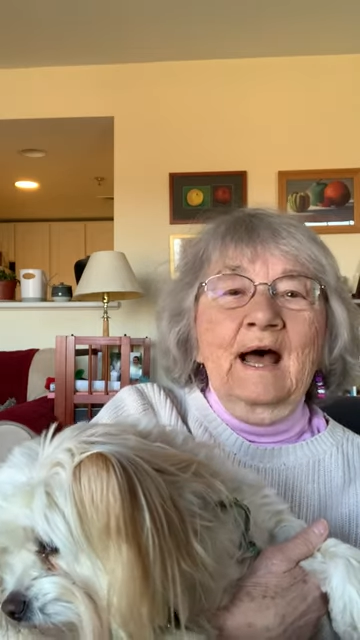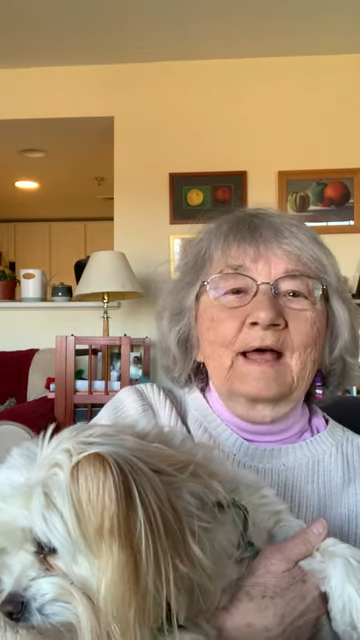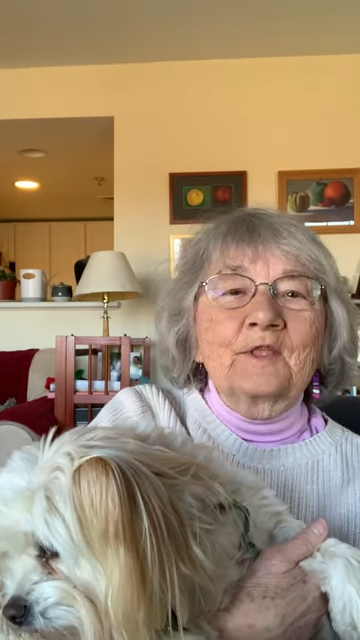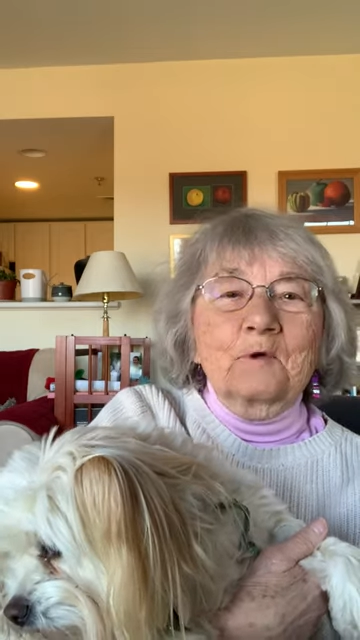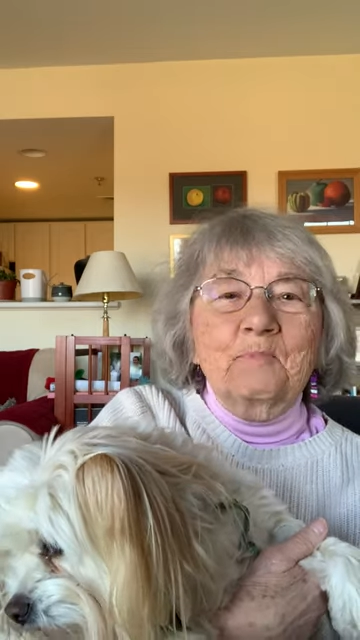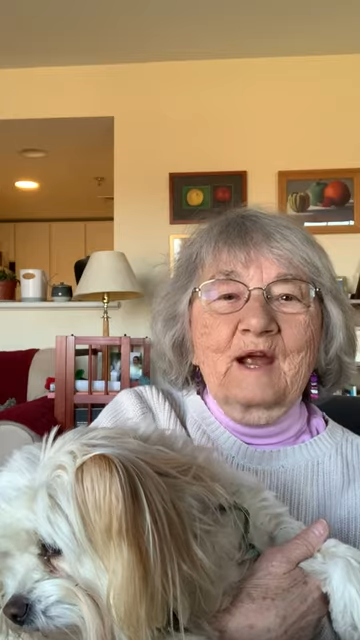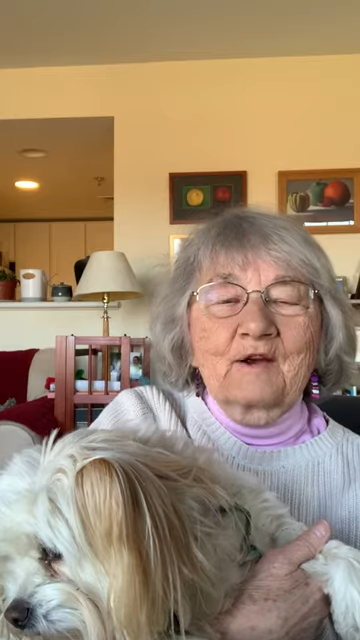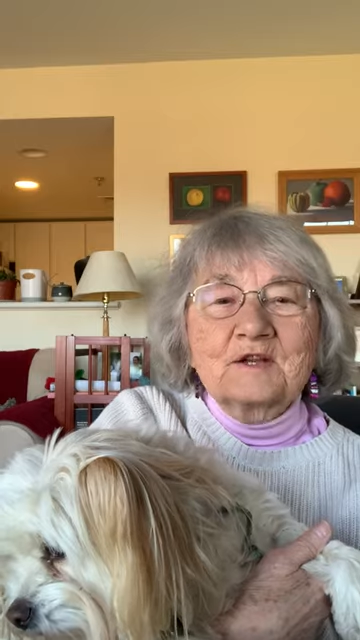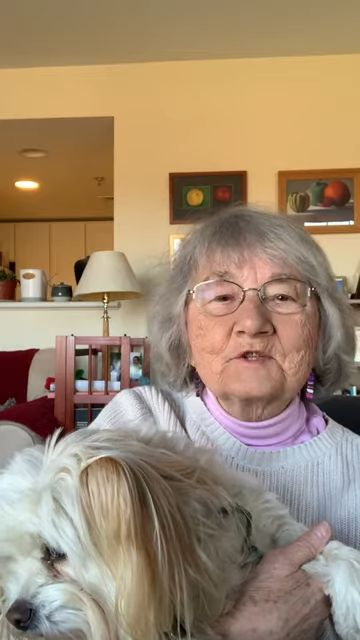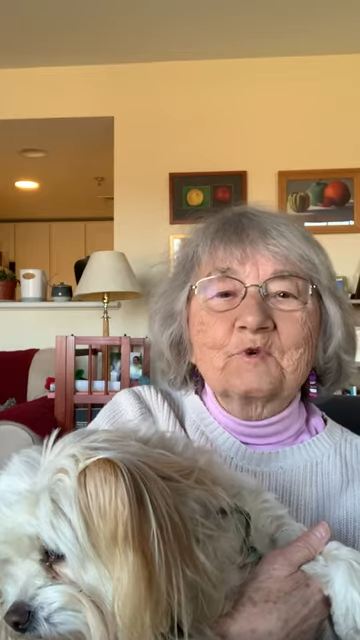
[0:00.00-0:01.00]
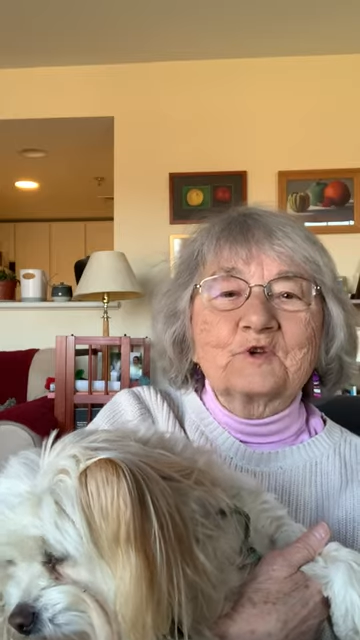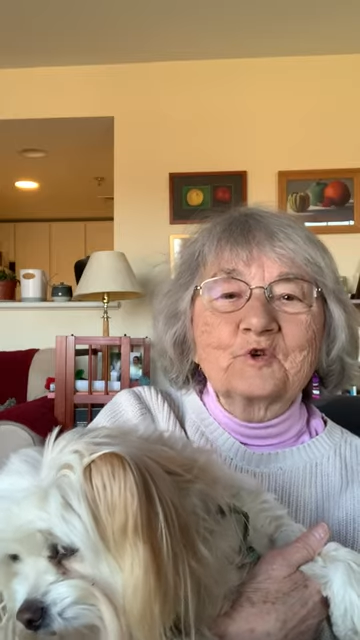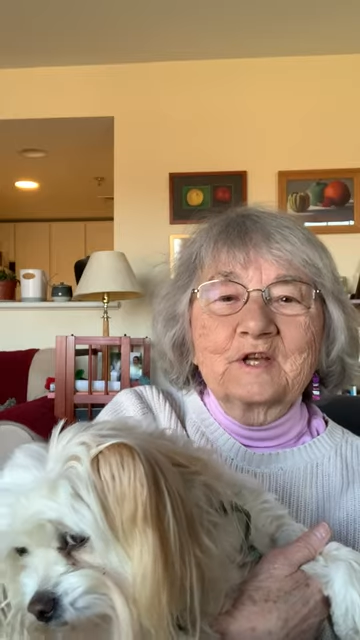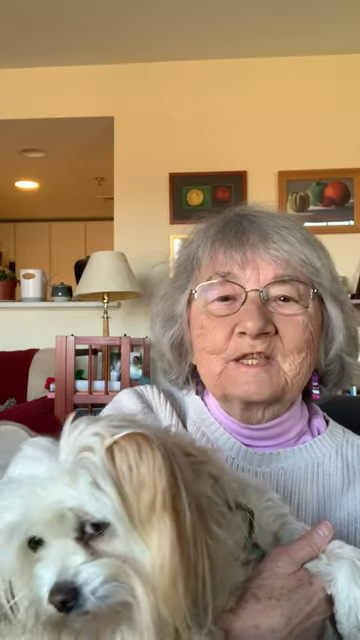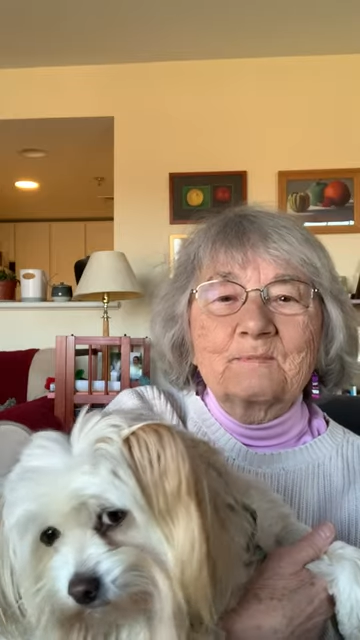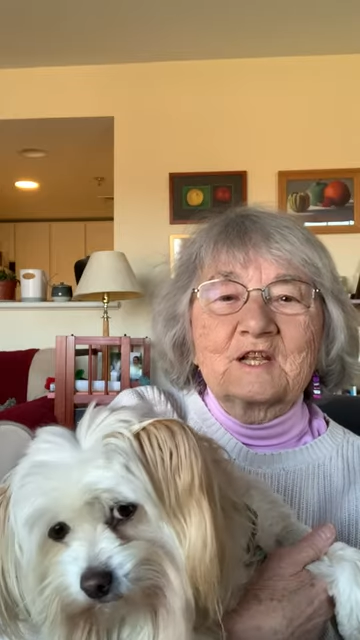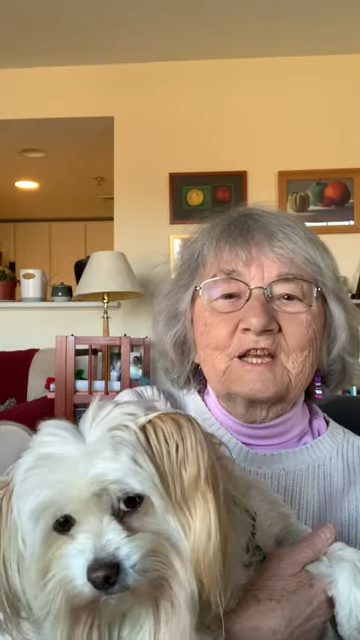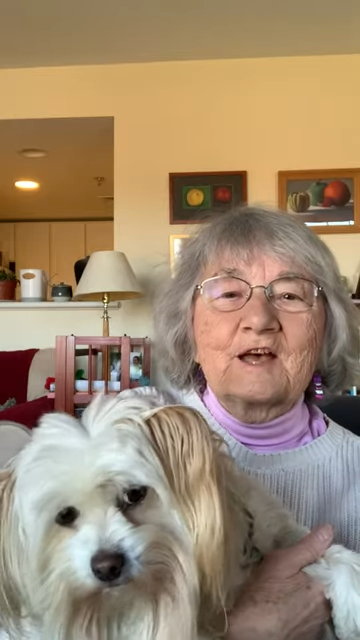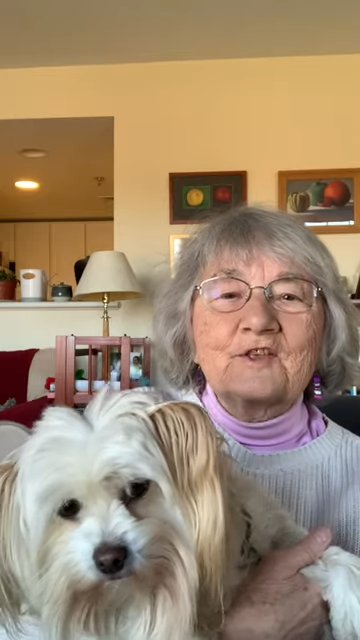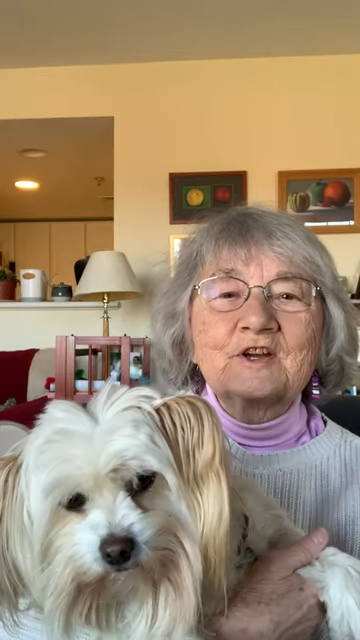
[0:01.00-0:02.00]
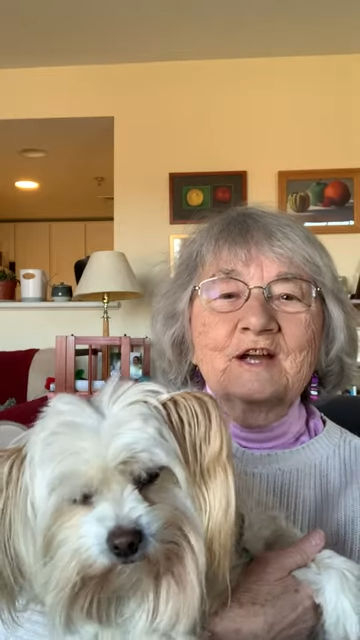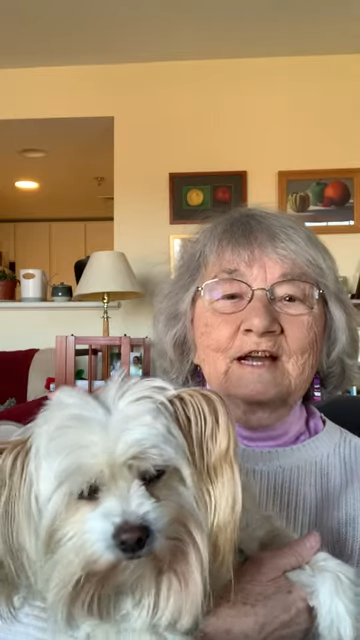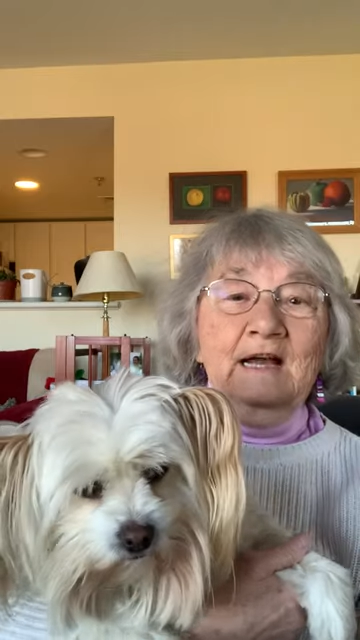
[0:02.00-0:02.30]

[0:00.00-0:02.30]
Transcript: and their parents were doing them together,